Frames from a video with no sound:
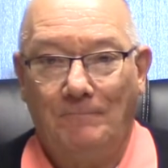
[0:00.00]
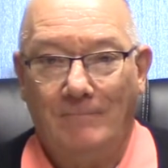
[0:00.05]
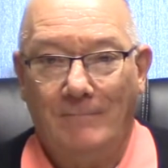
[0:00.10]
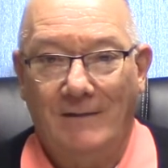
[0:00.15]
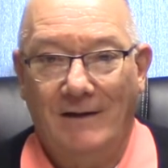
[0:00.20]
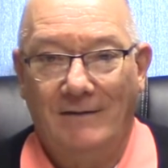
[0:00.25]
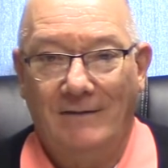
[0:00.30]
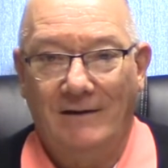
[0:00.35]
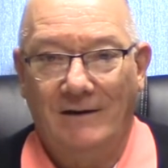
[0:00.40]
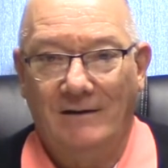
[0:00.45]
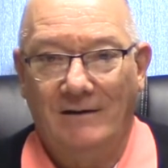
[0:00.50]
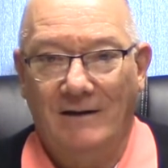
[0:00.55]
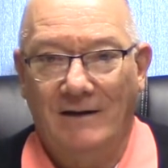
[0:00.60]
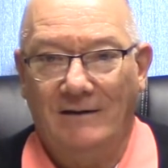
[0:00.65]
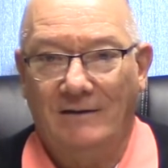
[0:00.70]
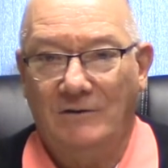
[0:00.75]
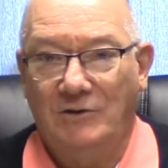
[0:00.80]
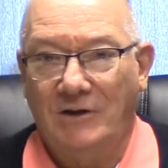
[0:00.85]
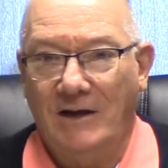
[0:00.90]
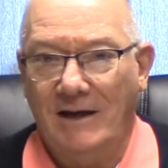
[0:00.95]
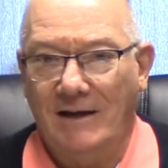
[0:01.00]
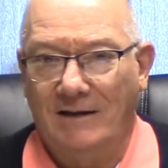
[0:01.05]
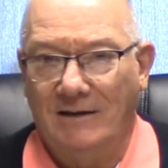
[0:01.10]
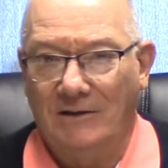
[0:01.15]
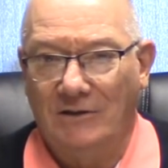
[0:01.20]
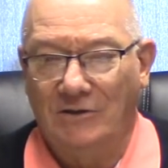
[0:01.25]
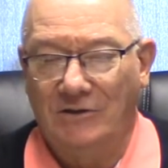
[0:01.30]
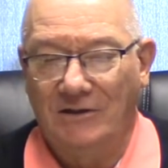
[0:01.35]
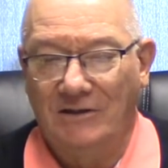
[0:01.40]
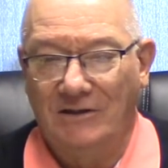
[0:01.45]
And there are a lot of
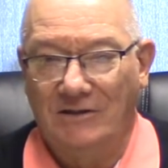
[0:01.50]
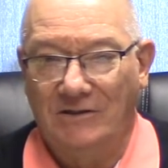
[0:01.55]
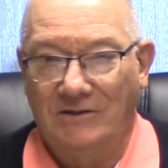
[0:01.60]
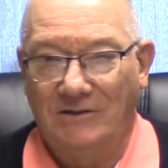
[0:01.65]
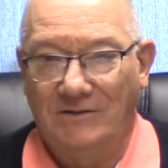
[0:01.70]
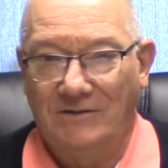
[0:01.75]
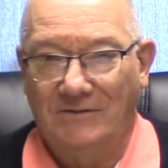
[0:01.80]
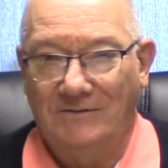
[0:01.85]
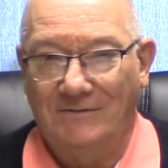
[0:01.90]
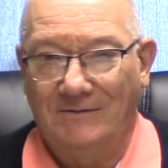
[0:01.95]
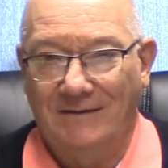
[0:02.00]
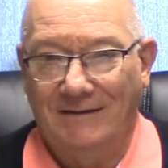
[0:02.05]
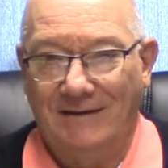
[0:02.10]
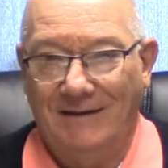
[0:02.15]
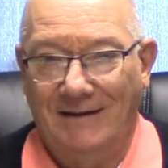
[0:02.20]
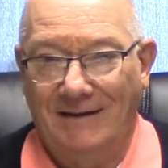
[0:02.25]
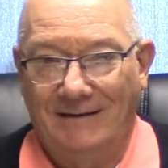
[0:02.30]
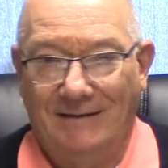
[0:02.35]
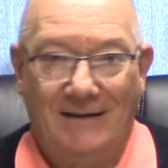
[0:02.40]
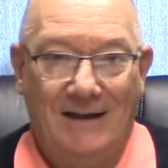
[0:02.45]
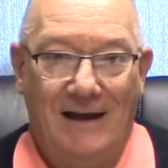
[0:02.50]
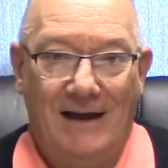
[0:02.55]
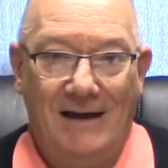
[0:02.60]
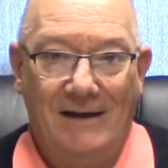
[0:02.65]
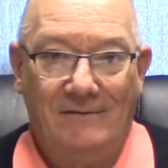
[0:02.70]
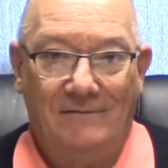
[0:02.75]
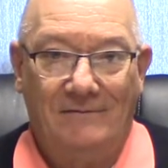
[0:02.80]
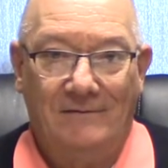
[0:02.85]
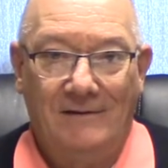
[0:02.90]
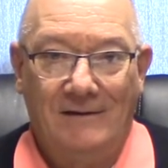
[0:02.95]
challenges in
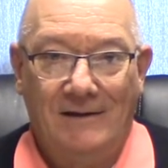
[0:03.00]
life.